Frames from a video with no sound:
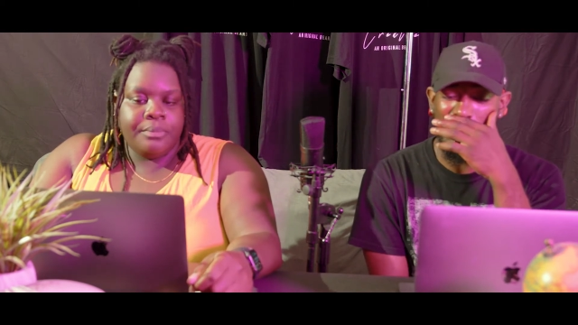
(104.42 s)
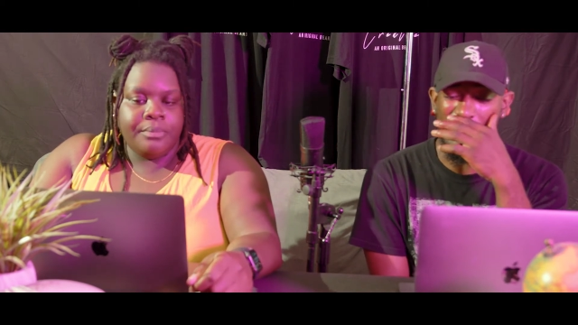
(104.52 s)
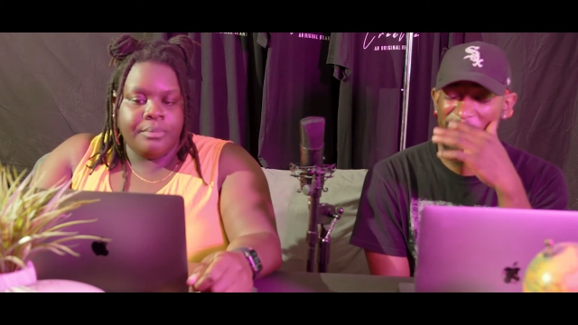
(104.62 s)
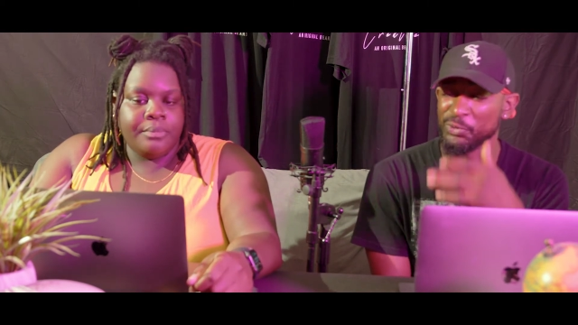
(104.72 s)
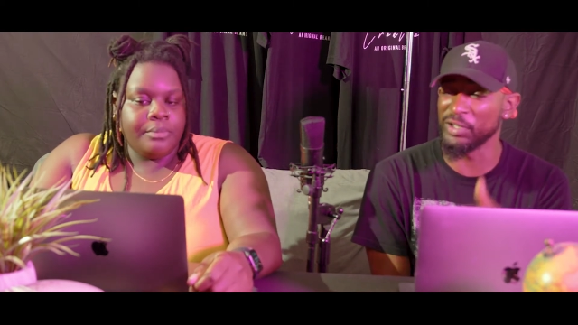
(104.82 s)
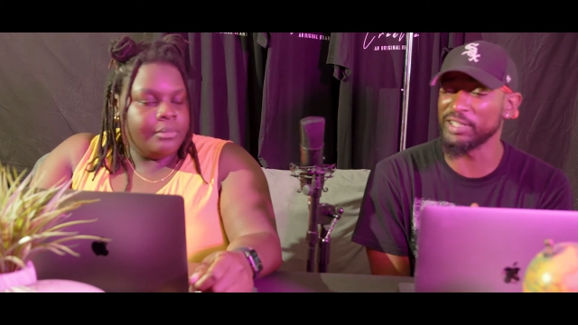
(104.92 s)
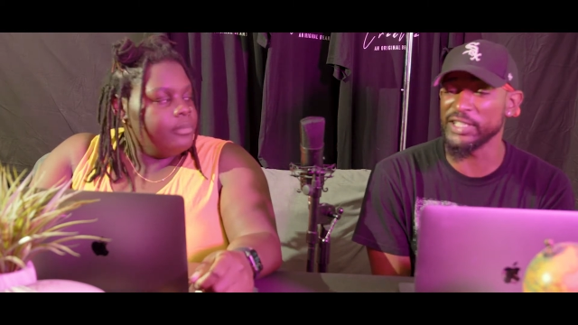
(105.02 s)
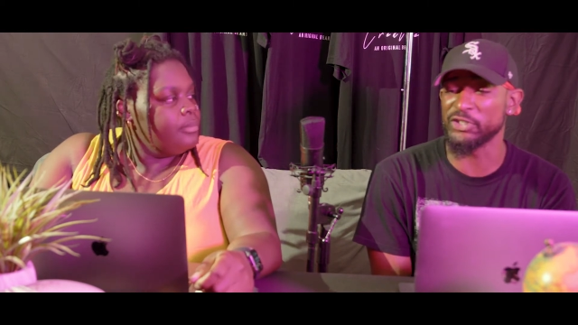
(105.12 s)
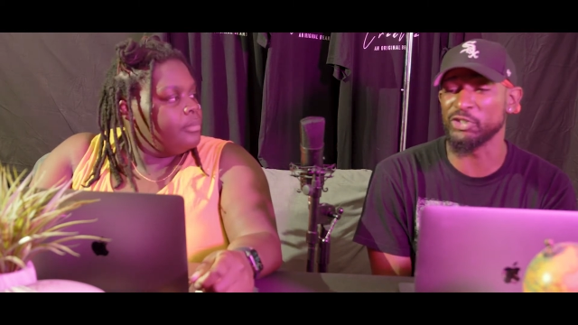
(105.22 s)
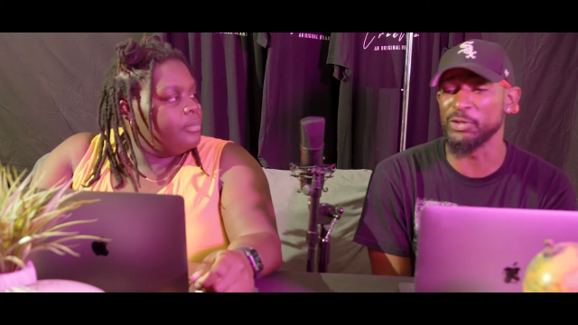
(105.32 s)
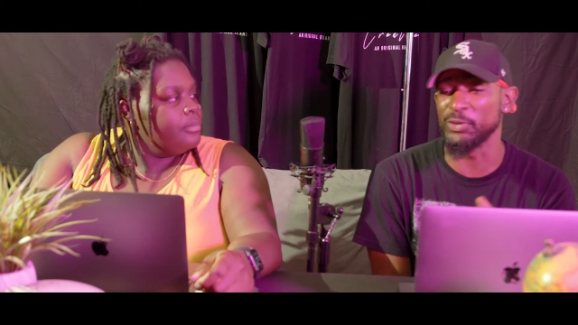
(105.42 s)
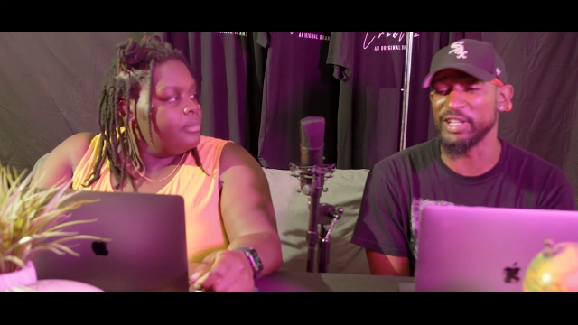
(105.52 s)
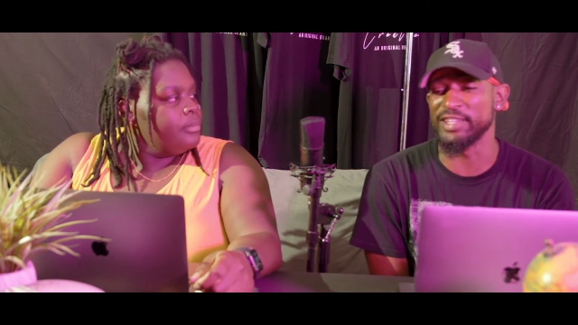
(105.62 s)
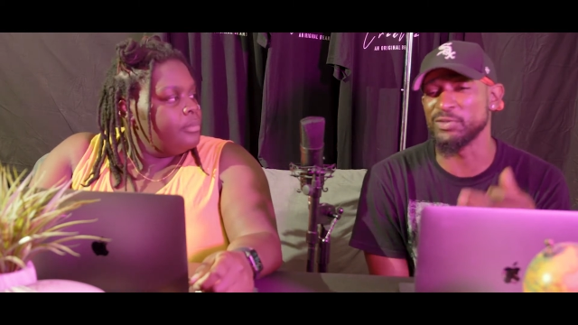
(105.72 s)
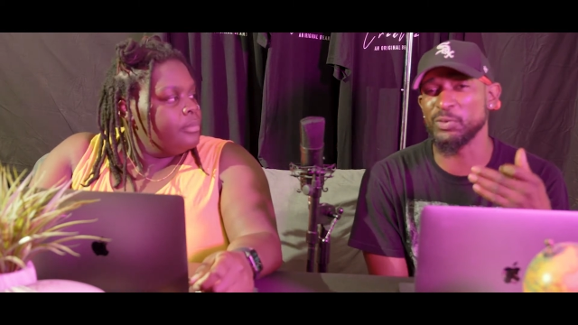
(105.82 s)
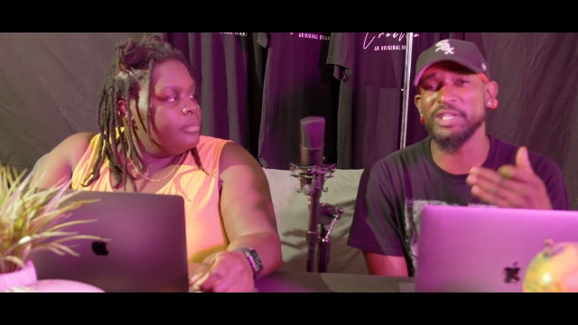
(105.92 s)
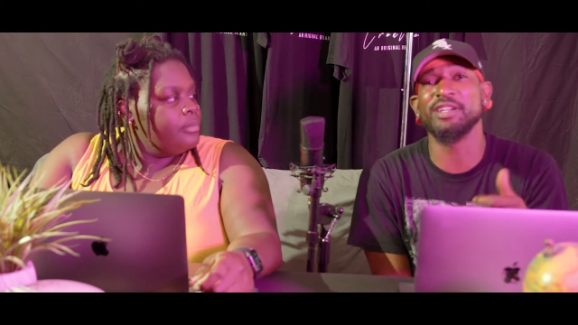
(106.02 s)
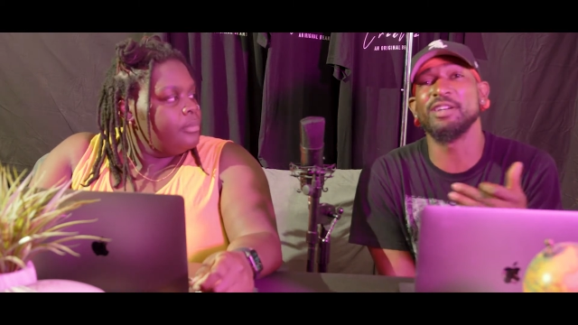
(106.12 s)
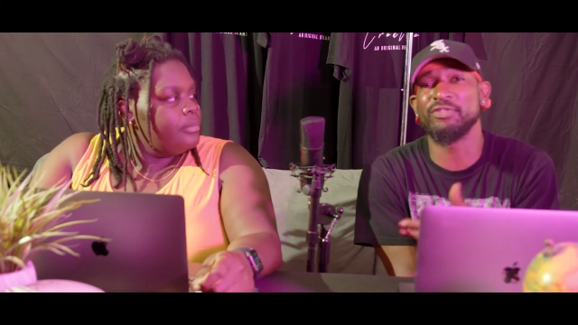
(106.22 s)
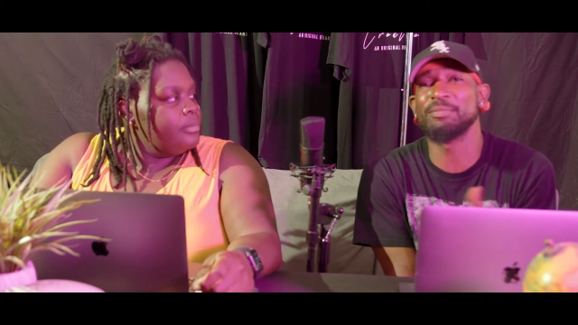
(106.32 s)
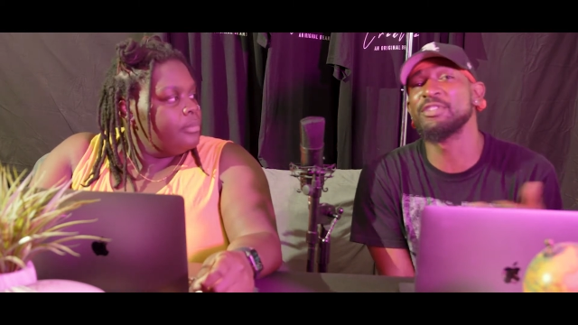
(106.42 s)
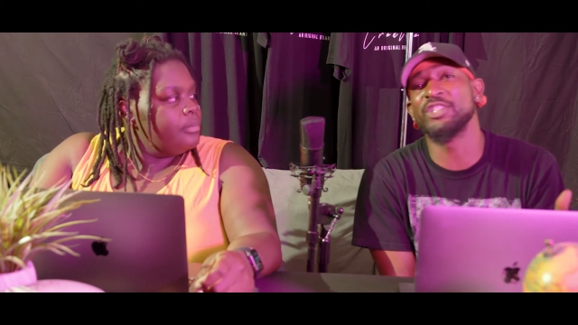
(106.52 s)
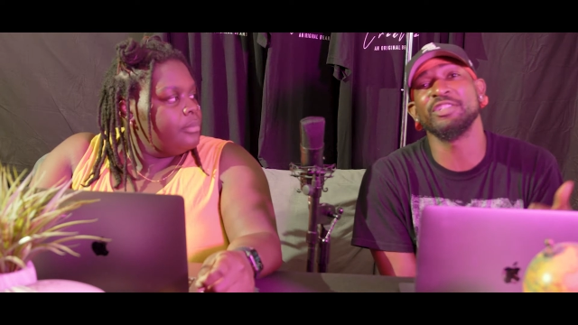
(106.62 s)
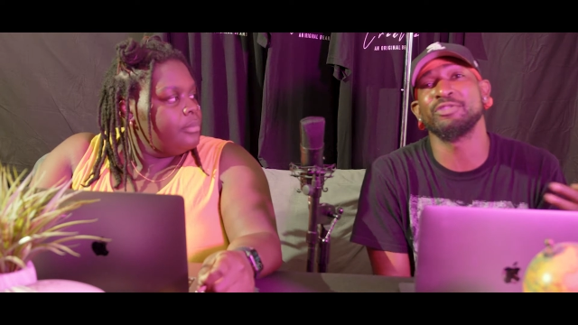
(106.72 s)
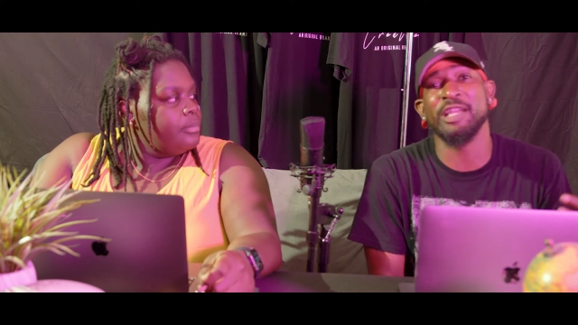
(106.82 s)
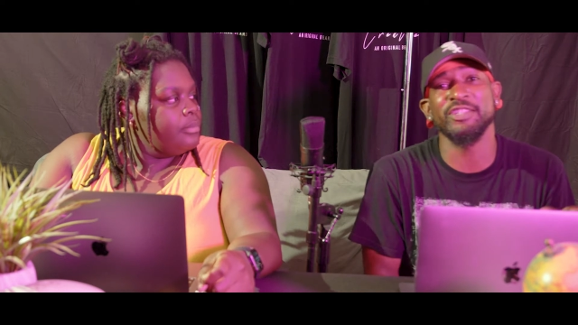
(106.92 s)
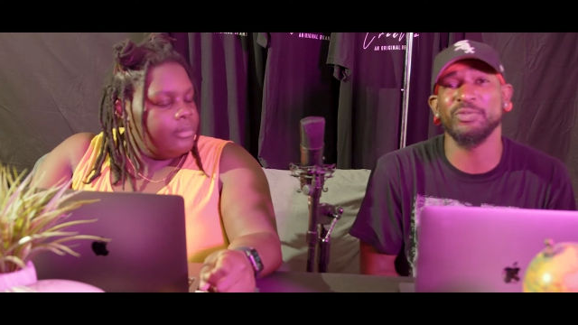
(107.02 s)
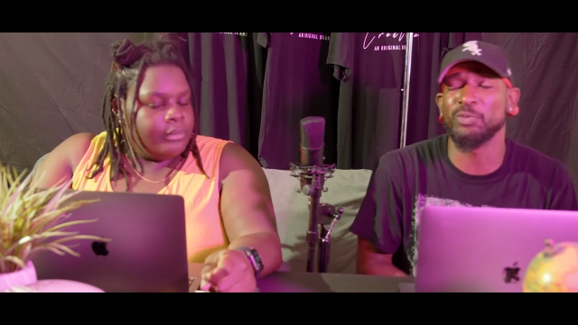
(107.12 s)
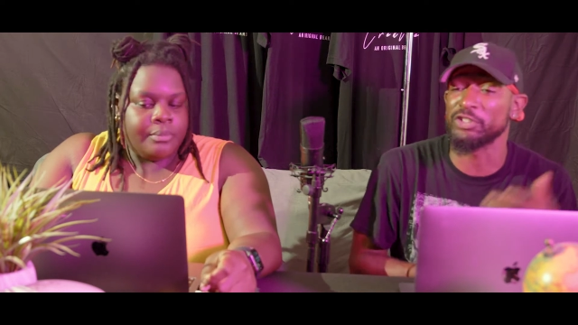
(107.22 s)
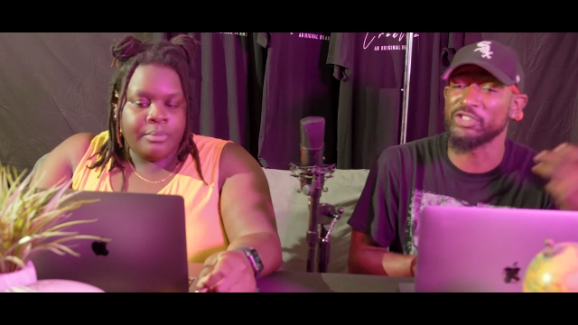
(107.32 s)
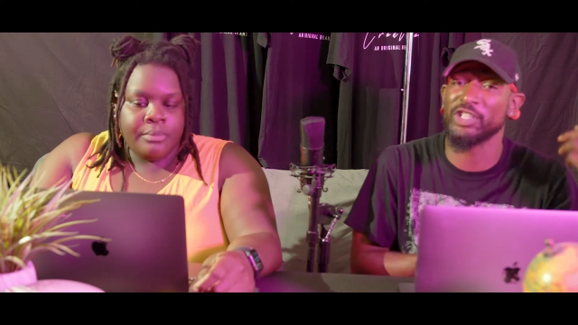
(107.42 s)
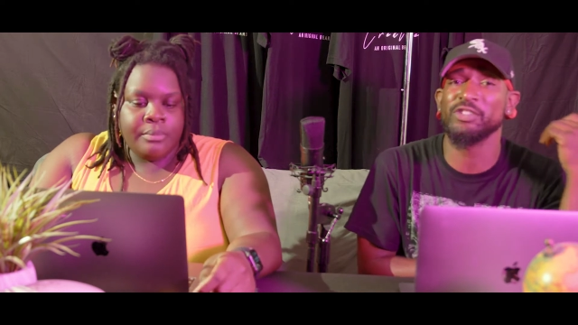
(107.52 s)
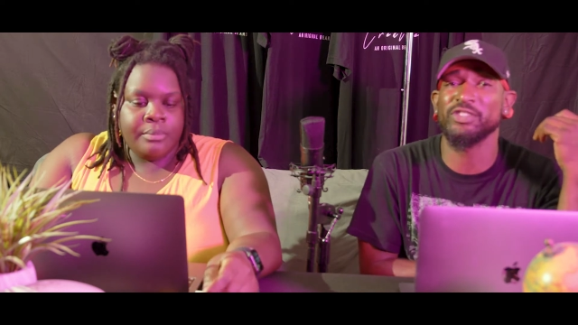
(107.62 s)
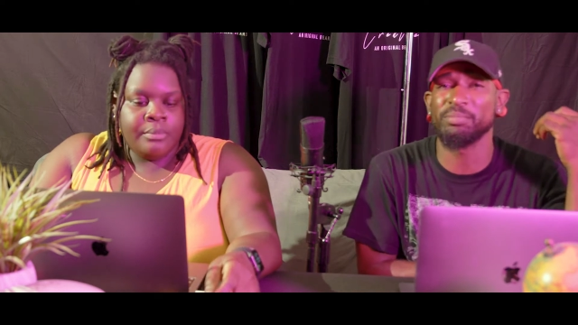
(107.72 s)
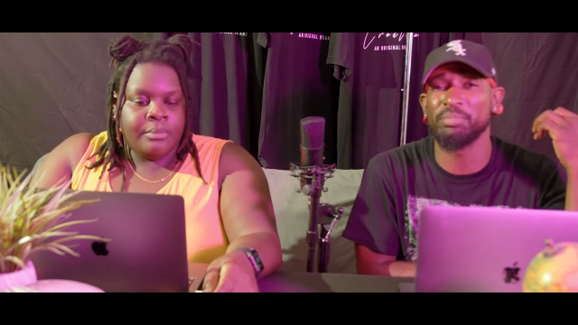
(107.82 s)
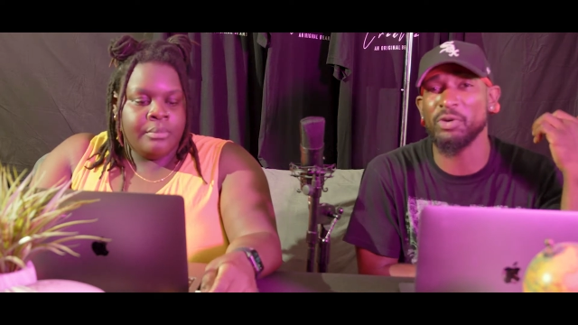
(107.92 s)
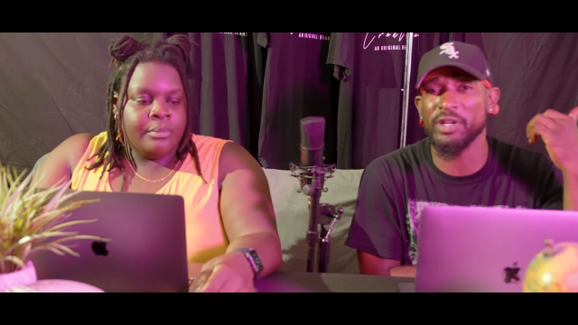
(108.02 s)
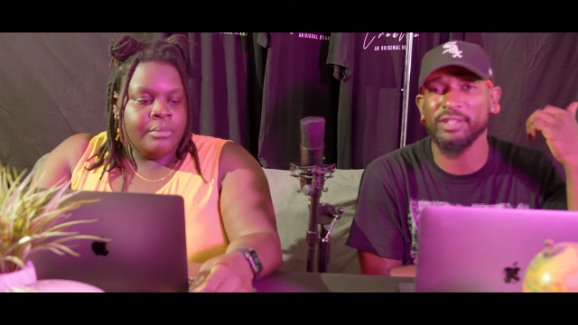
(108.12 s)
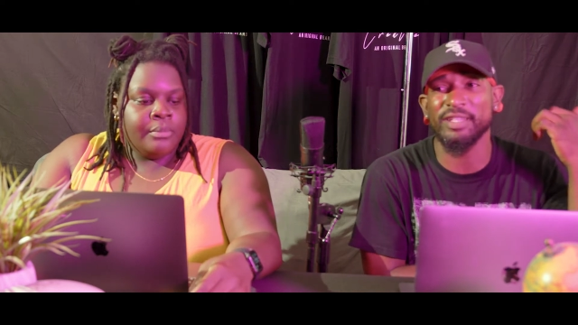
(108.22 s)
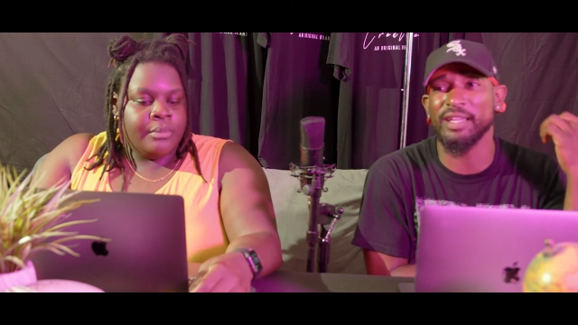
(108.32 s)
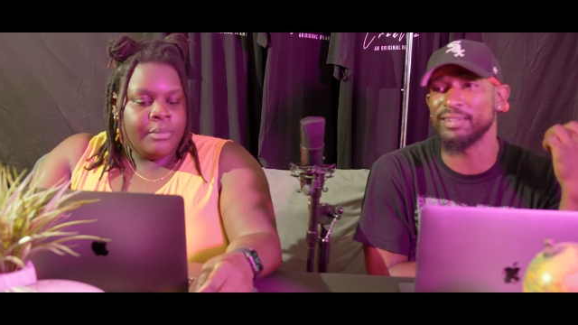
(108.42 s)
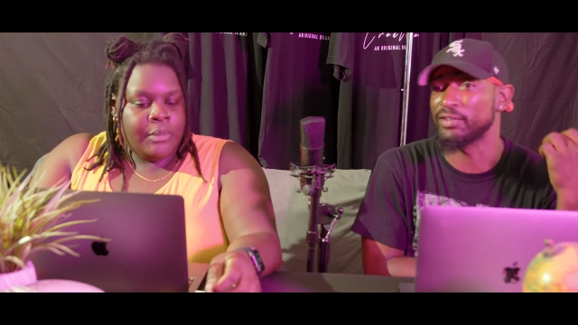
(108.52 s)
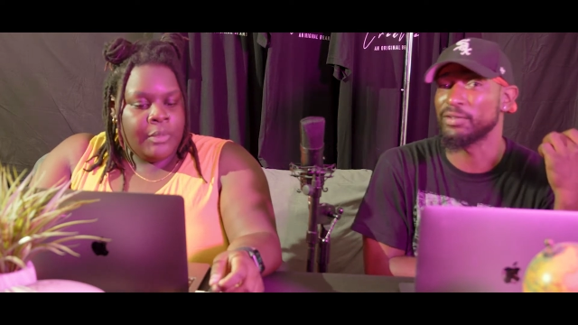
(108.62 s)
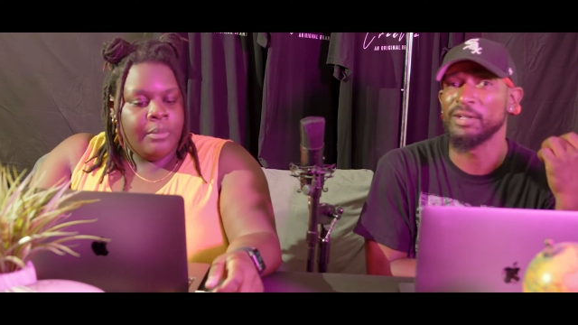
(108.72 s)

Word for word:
Speaker 1: what's really true is we come from a generation where church is boring as hell.